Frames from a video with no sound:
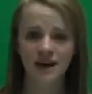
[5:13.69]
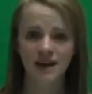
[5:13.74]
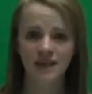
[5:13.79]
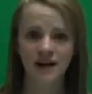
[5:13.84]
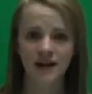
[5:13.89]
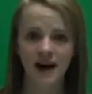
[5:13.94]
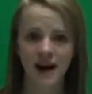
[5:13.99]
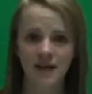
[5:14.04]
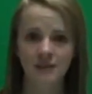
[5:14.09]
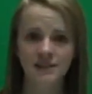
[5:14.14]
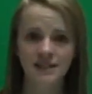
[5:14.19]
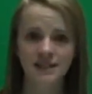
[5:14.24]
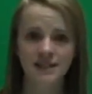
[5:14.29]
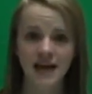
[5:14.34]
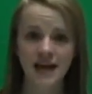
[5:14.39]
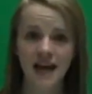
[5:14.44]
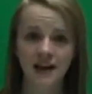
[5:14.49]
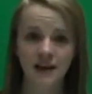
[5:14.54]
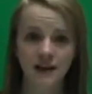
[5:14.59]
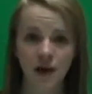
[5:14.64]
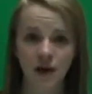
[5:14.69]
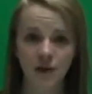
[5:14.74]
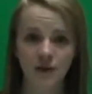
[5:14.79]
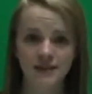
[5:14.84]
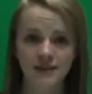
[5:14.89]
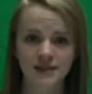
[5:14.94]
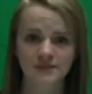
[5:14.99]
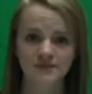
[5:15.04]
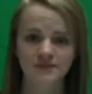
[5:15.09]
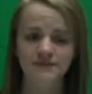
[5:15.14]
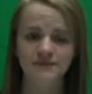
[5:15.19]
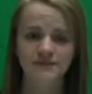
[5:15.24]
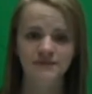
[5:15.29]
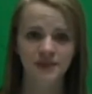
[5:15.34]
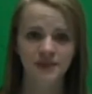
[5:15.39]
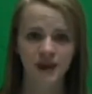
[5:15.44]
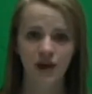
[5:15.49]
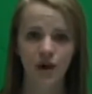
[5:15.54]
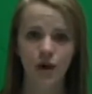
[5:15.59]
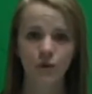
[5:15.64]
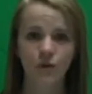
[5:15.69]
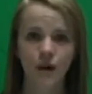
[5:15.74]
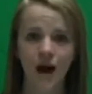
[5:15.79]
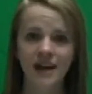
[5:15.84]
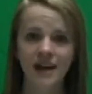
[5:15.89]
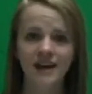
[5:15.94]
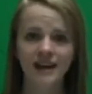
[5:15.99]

they're able to take notes that go right